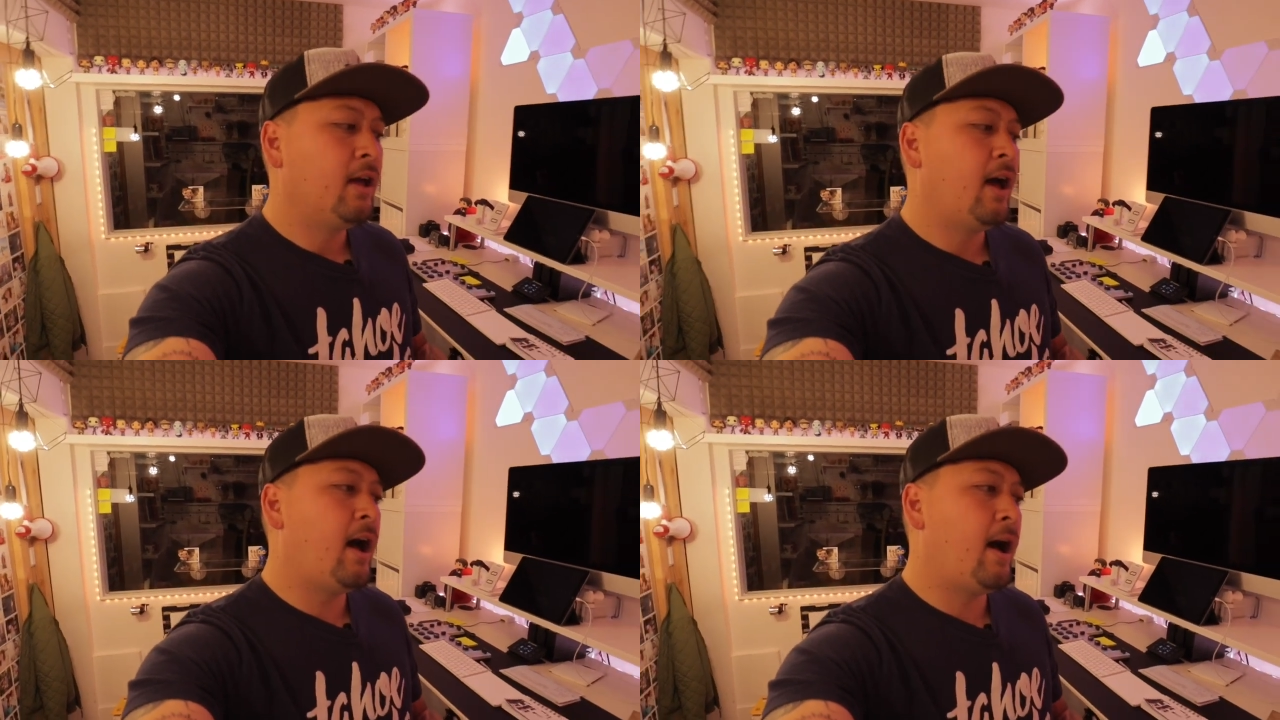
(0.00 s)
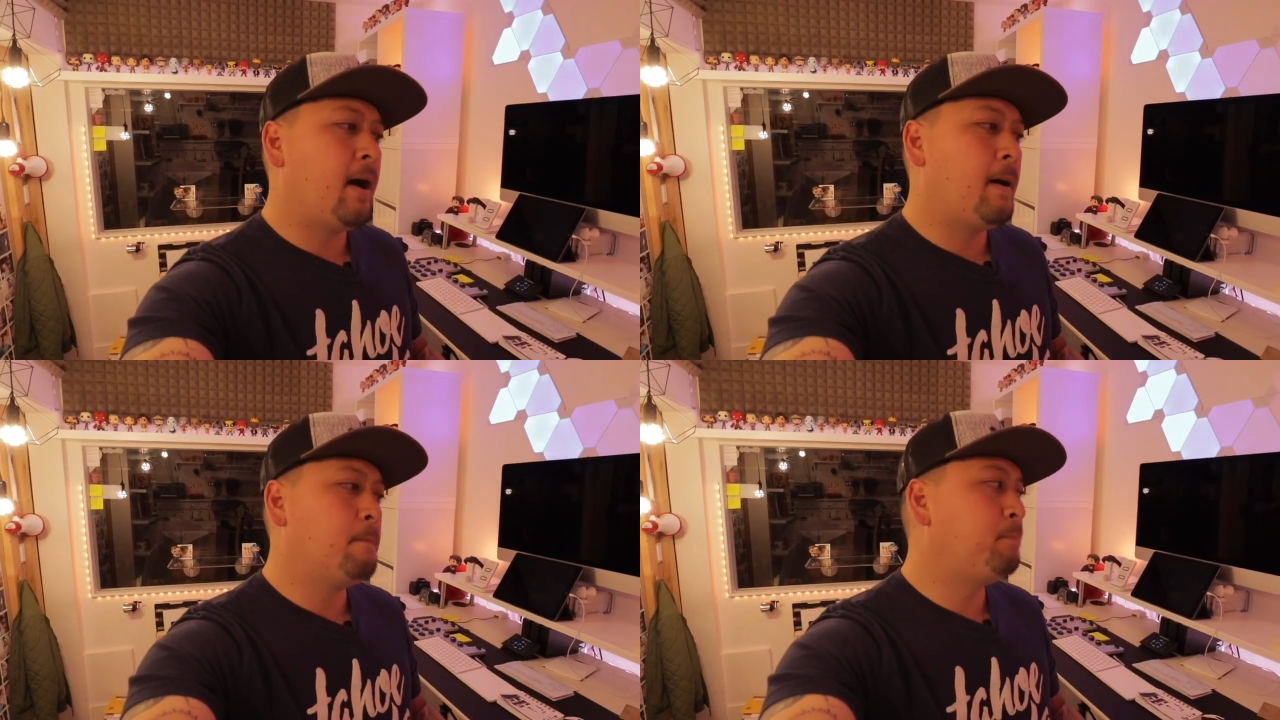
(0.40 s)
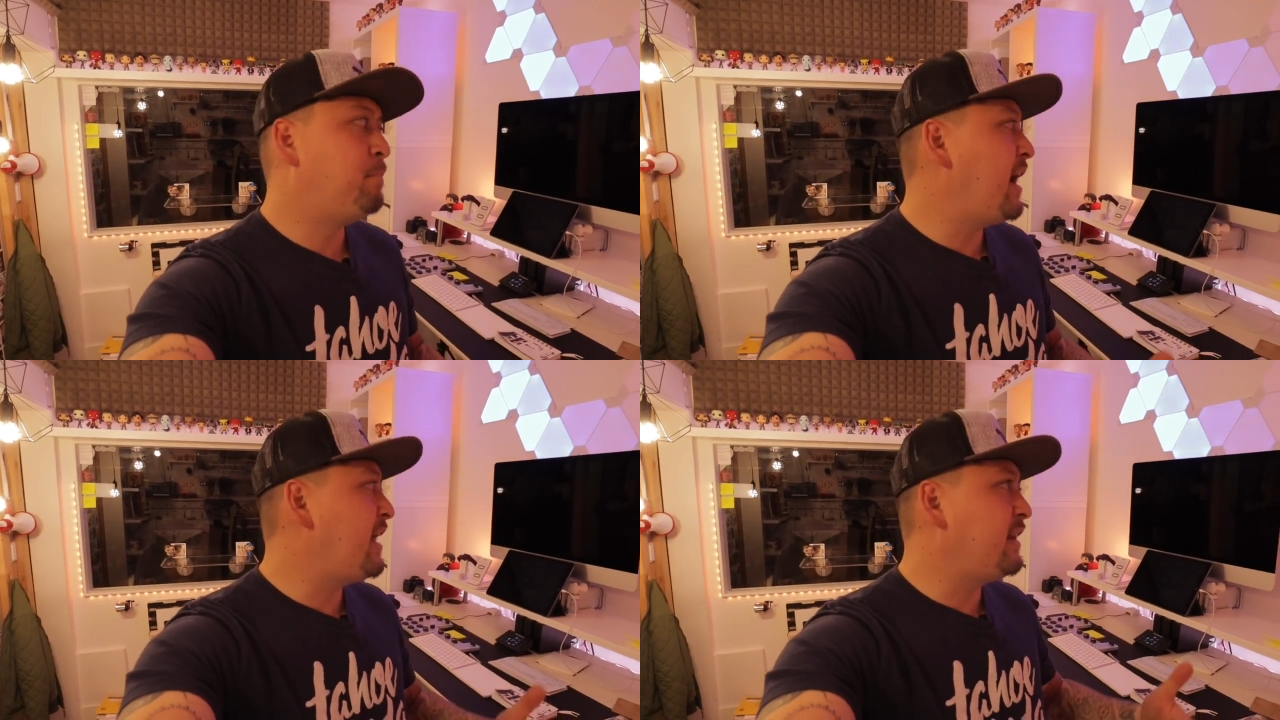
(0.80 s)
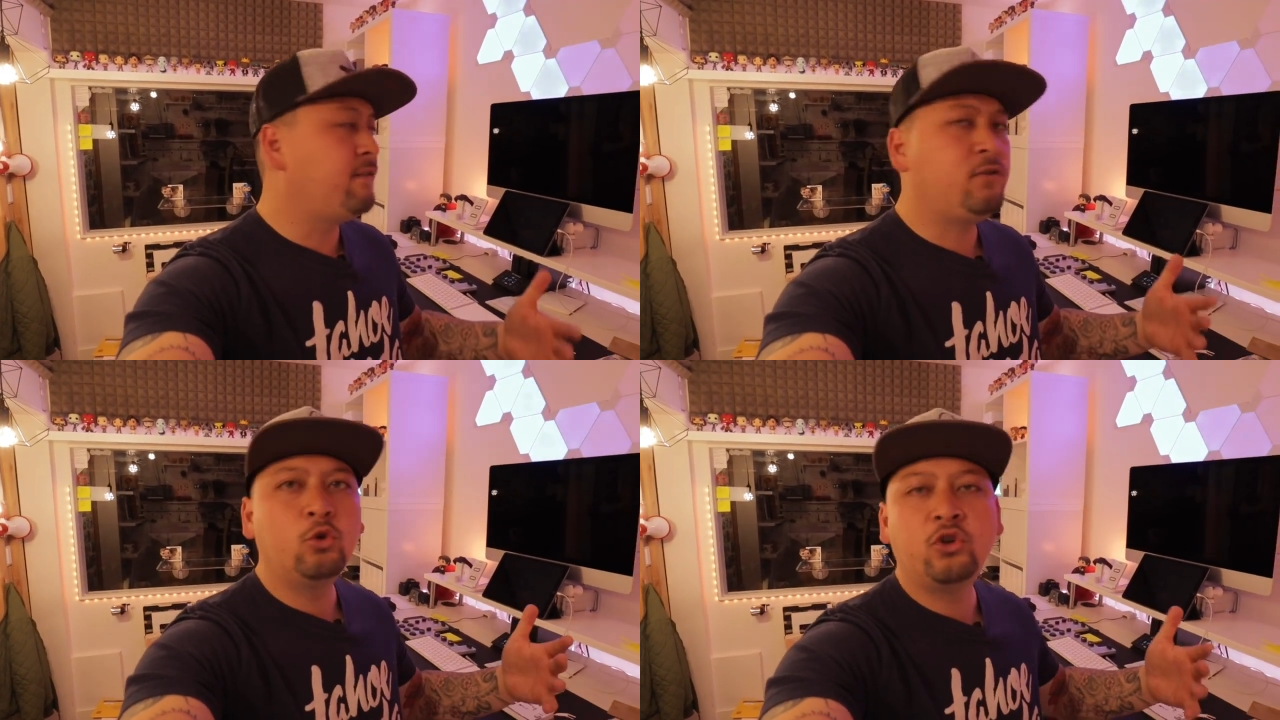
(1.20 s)
But
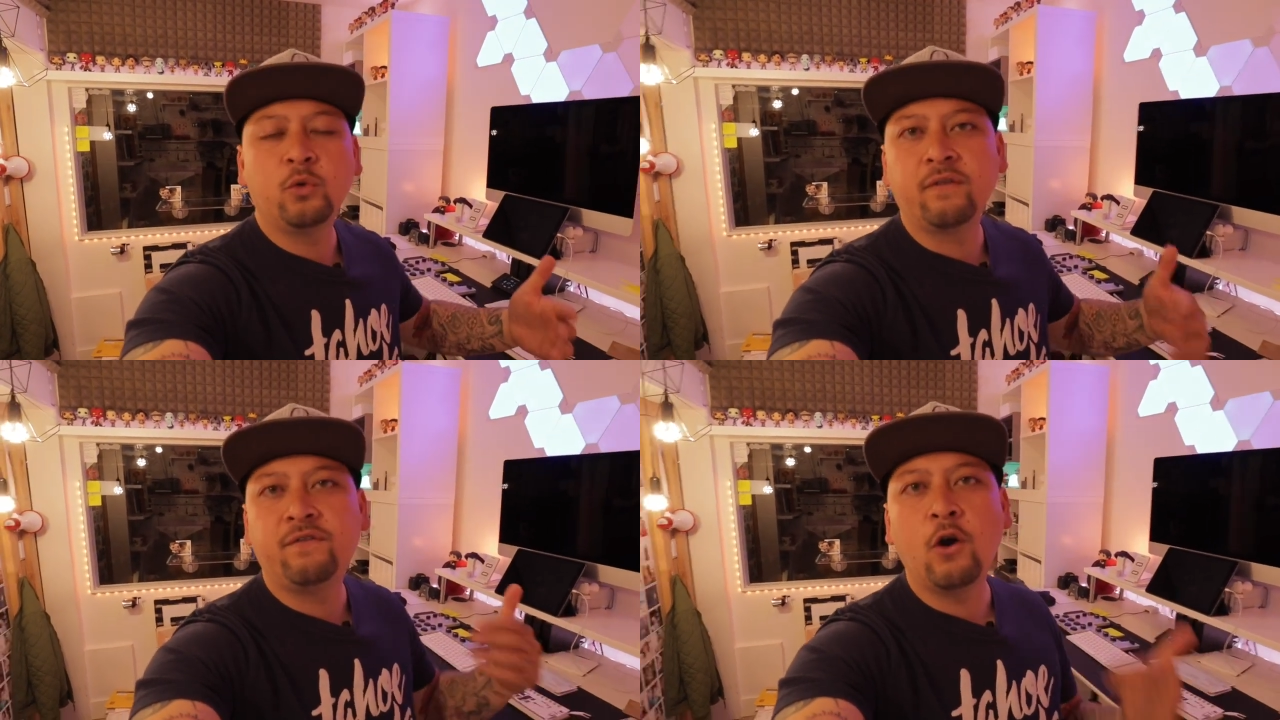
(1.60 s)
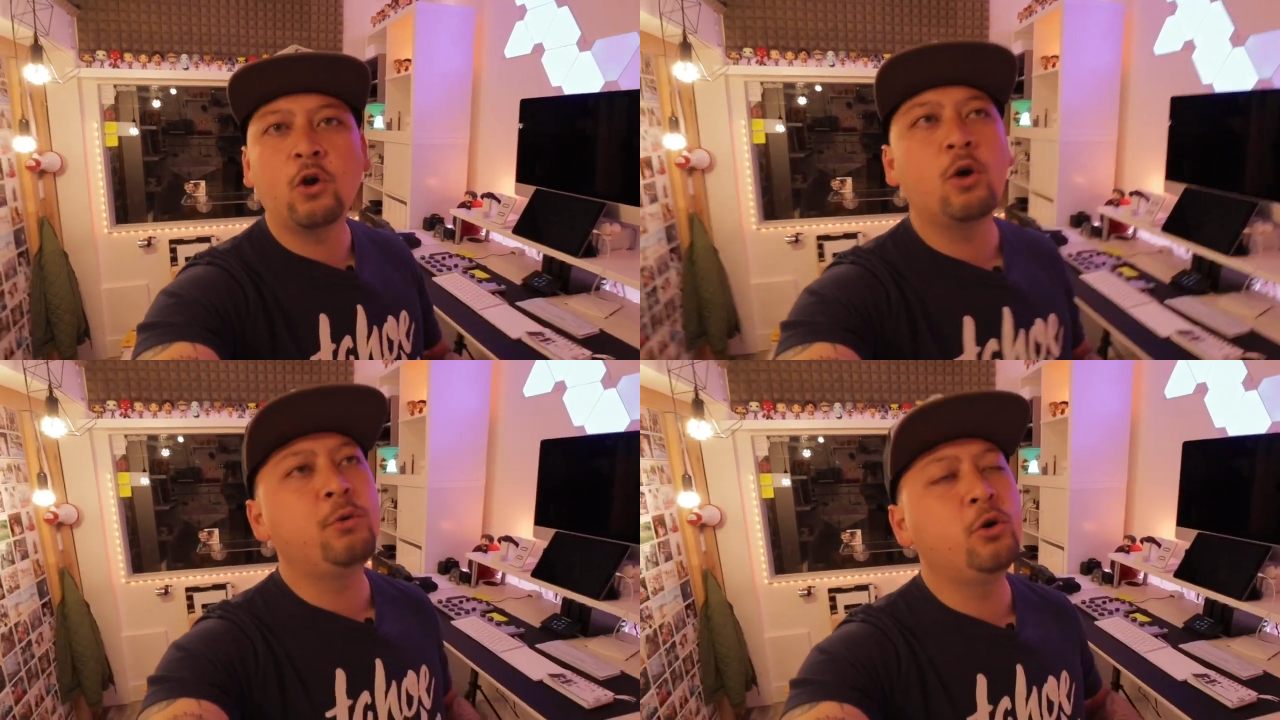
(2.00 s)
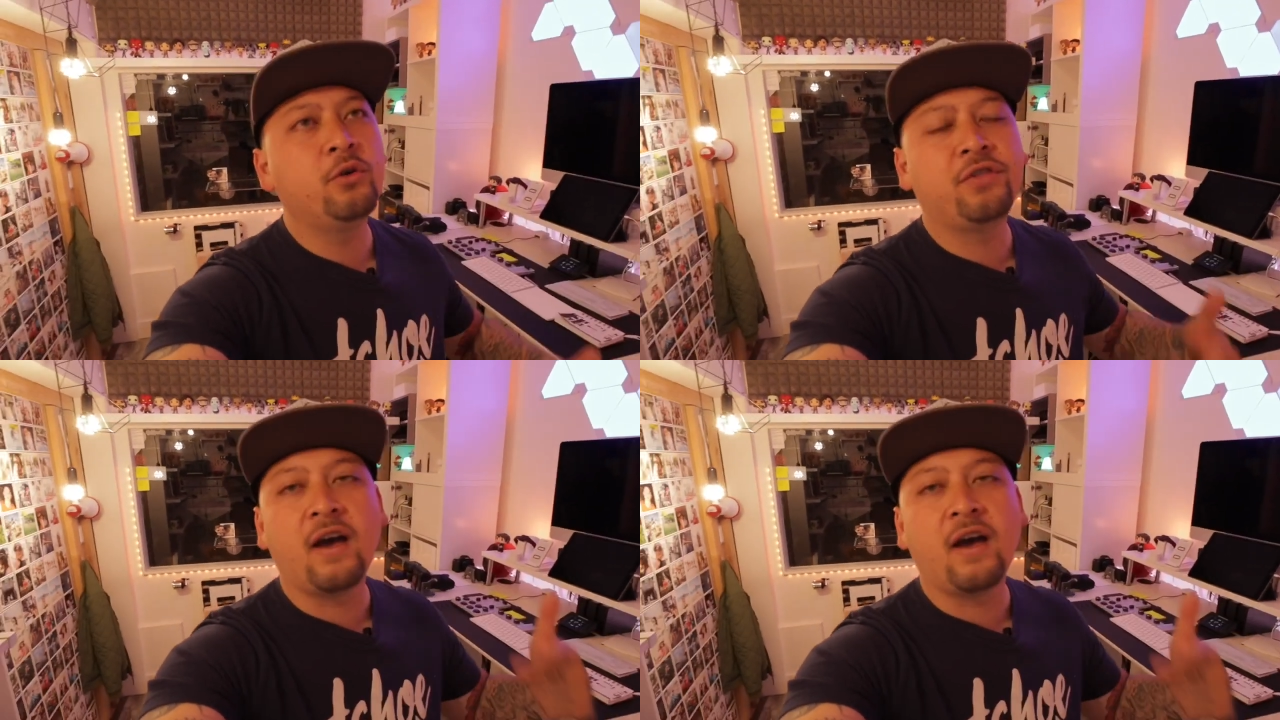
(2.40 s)
if you're doing photo booth,